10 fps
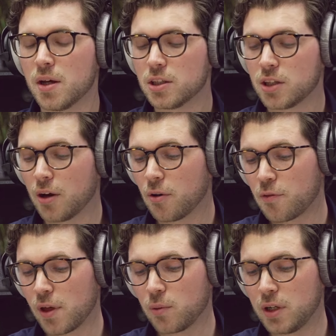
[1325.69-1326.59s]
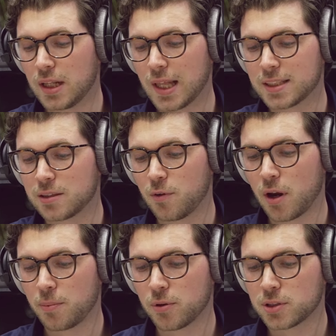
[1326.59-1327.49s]
So I don't think we need less
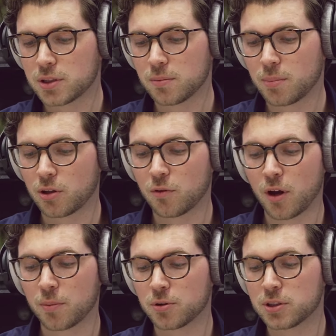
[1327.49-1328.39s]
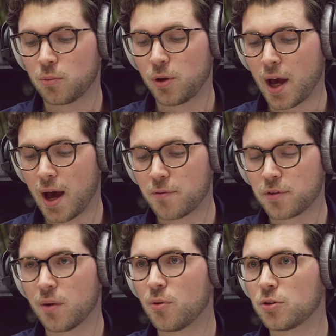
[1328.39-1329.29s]
developers, but developers that we have,
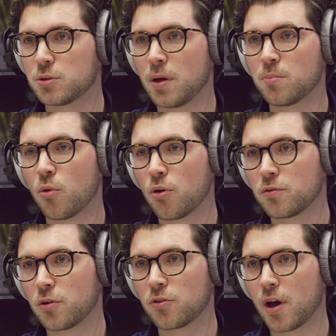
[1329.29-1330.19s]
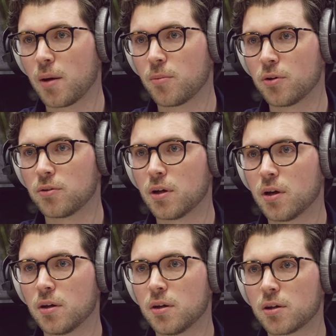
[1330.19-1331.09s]
they will spend more of their time on
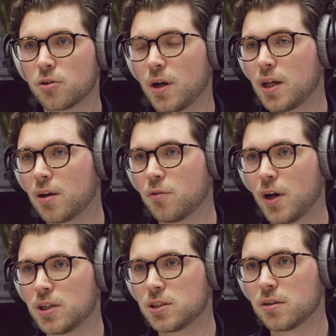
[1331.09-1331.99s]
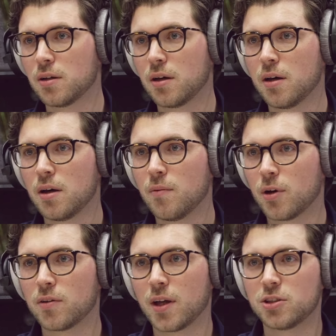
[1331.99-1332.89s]
creating innovation
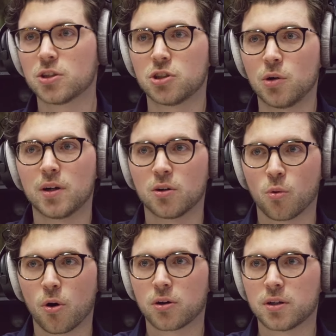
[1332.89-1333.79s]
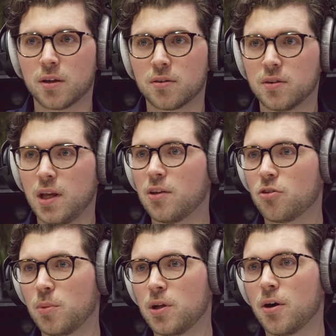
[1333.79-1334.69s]
rather than just doing the work that needed to
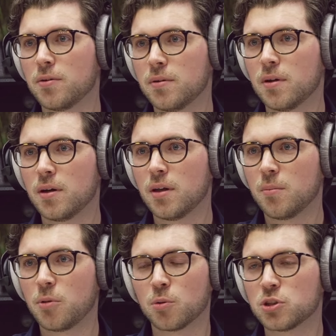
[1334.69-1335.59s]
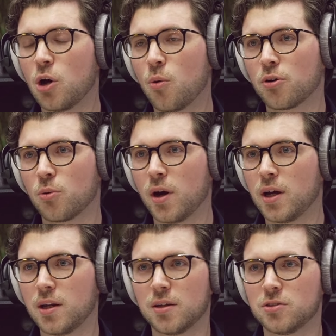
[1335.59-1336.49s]
be done. But there was no other way
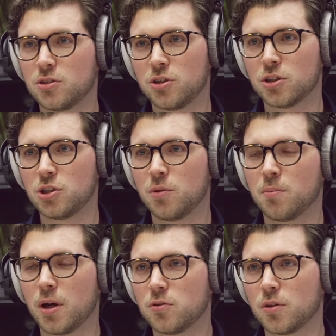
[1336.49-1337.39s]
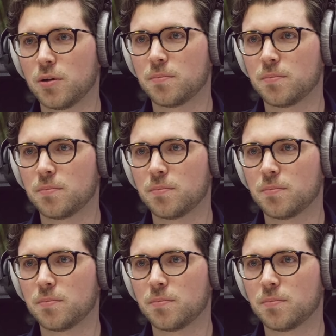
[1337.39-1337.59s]
than to just do it manually.